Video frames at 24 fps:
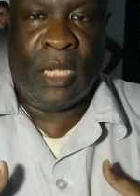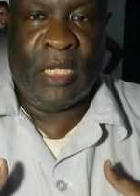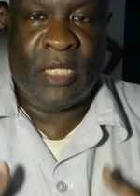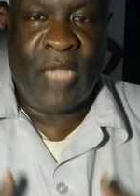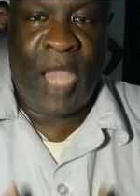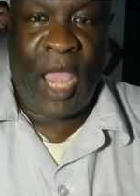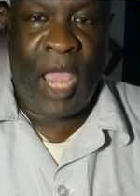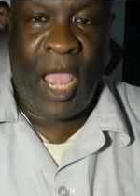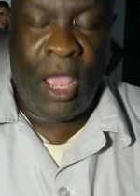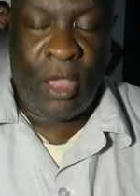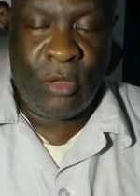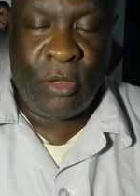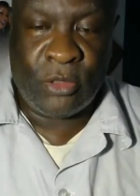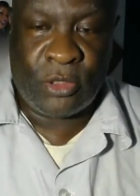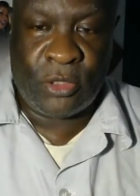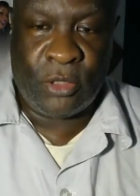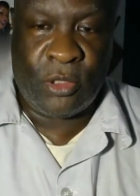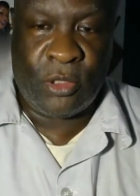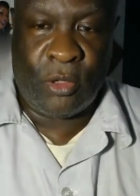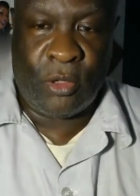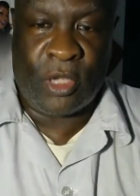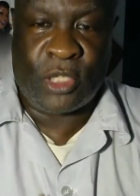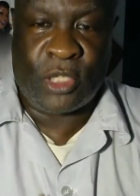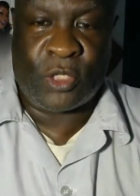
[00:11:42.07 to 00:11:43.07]
down
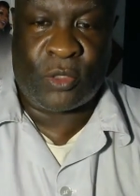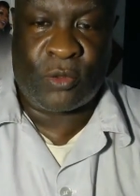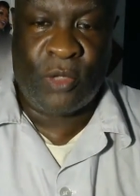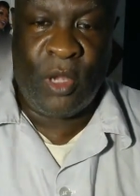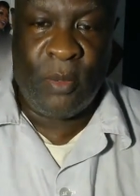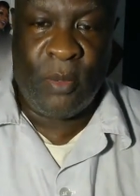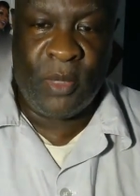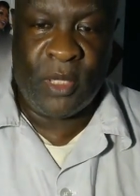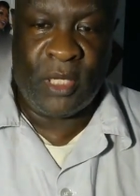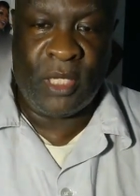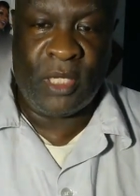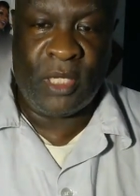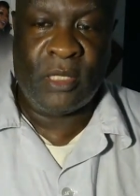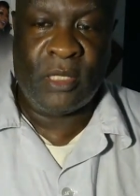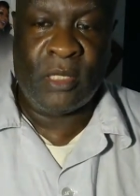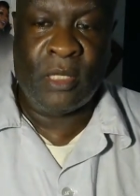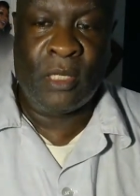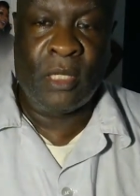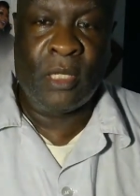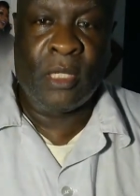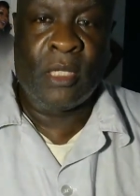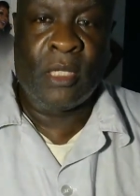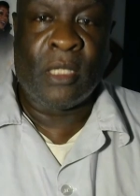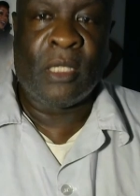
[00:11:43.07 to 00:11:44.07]
to your extremities,
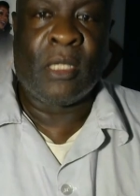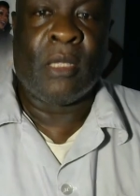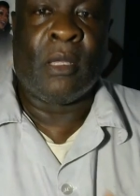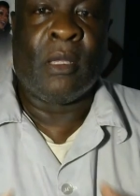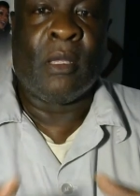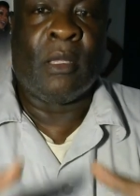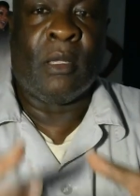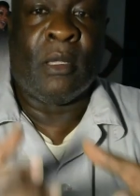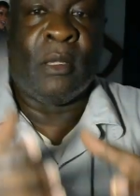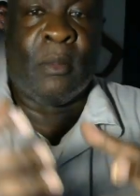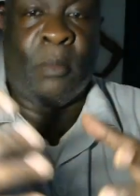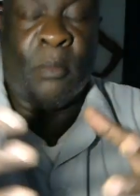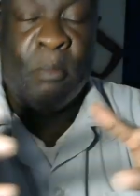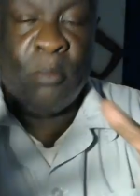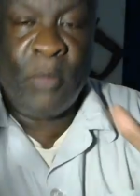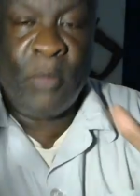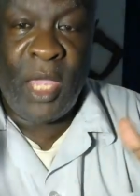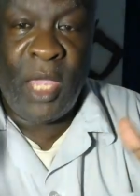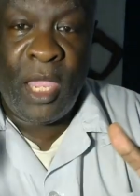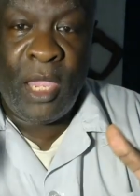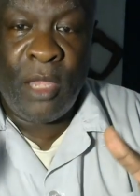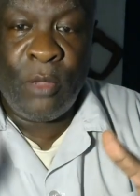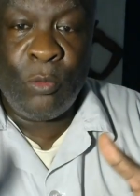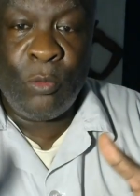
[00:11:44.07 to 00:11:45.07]

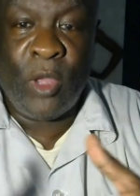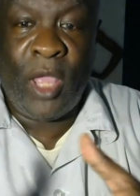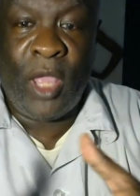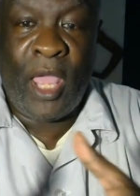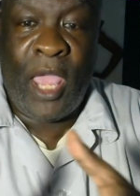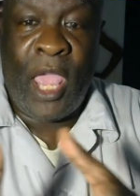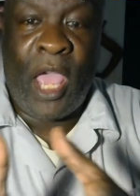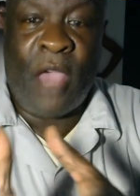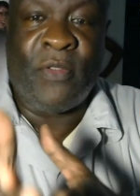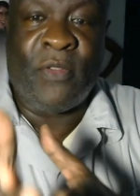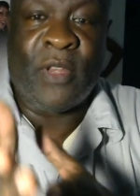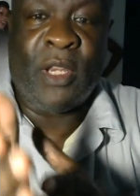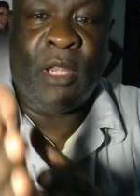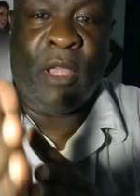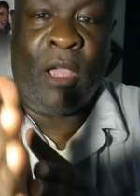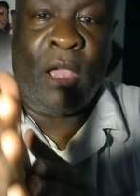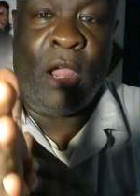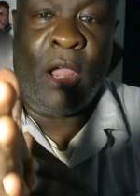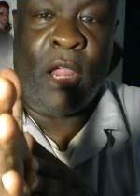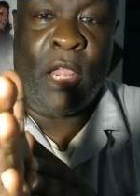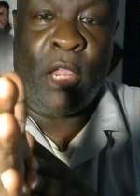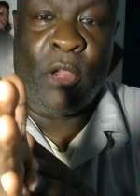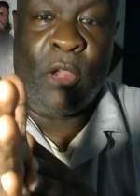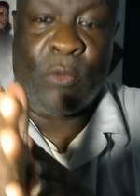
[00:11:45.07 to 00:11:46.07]
men will have an,
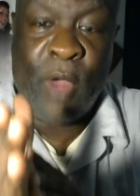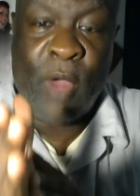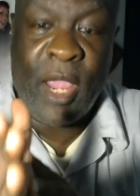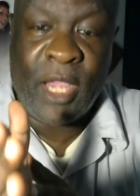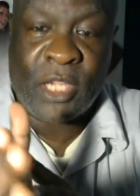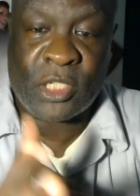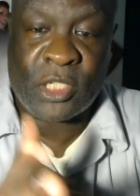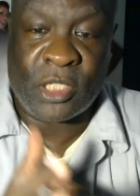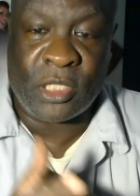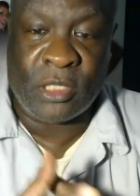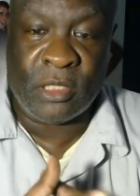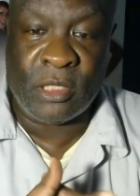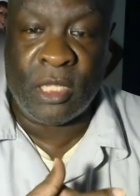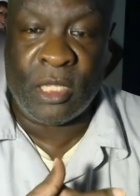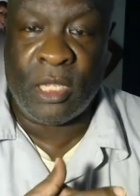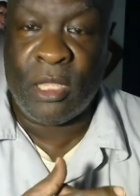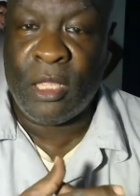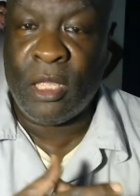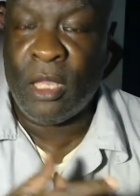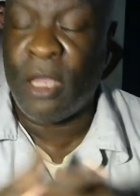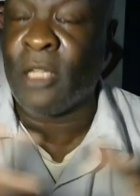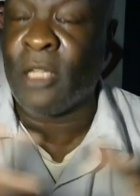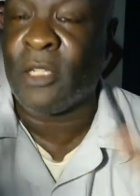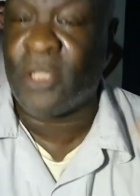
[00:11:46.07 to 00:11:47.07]
erection,
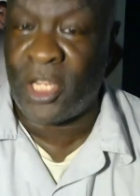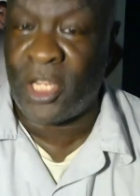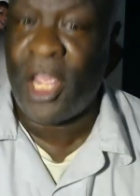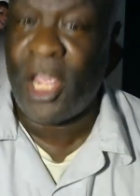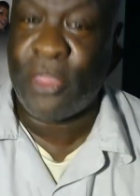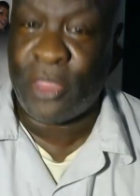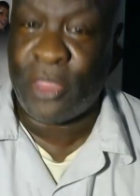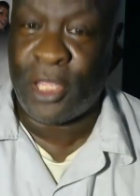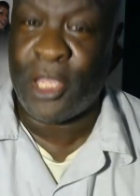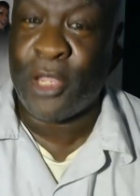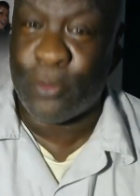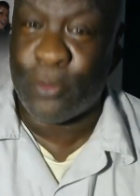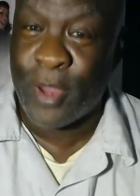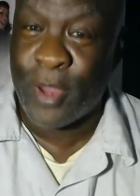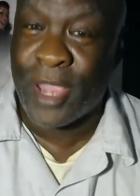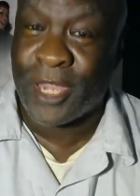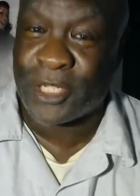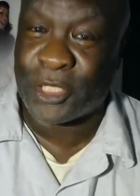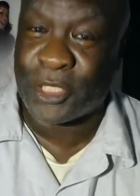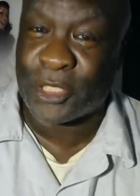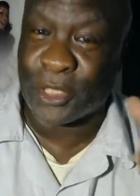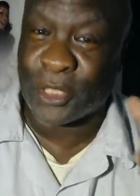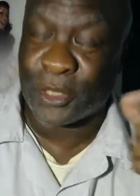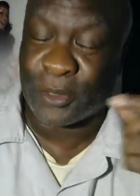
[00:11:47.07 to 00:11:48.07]
a death
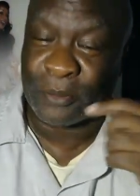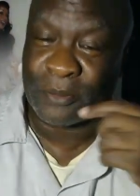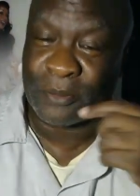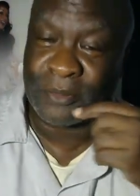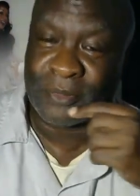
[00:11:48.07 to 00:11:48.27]
erection.